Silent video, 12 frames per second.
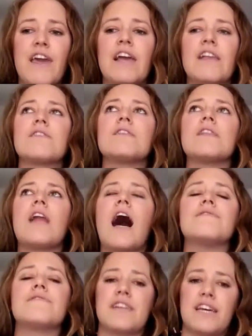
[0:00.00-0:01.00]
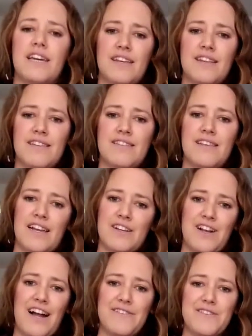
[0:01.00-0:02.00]
they loved it. The second
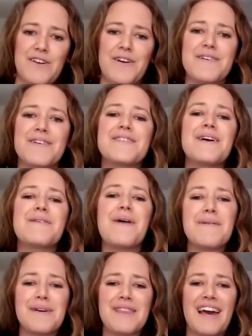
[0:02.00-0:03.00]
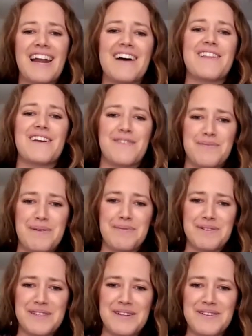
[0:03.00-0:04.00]
draft, so I like want to put that out there for
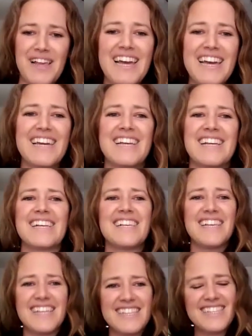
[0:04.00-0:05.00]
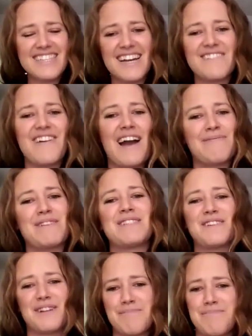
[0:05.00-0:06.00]
people too. Like, stuff
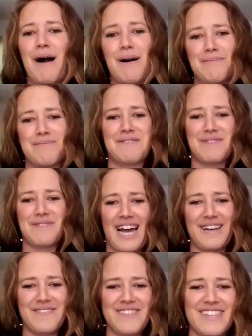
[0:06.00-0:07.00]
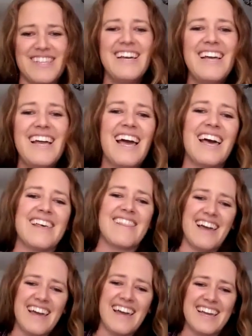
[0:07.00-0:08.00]
happens. You're gonna bomb sometimes.
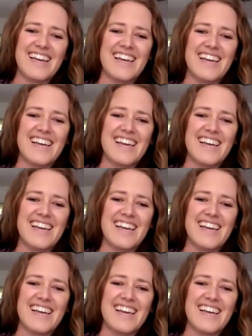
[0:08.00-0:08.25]
Yeah, like,